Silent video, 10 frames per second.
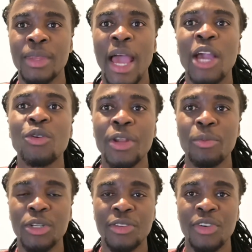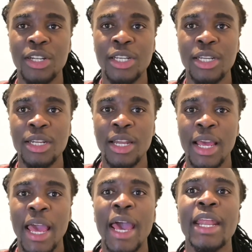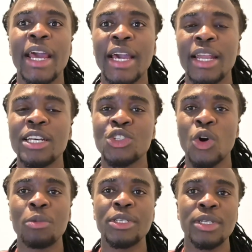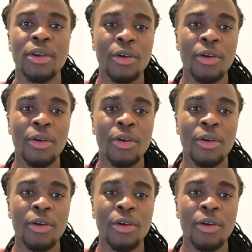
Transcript: I got demotivated and I kind of stopped